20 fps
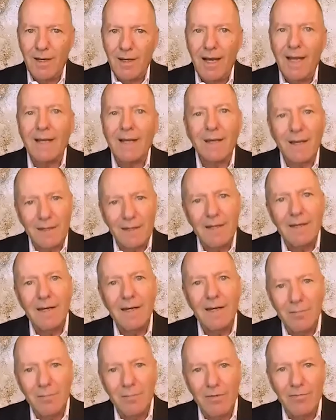I'll get an
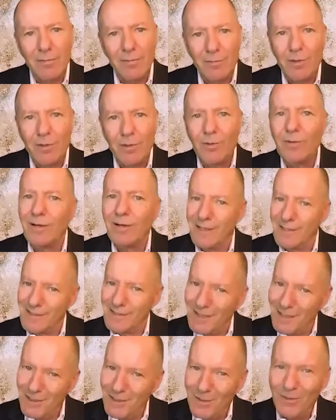email from you, as
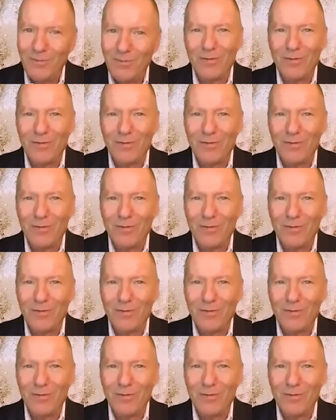I do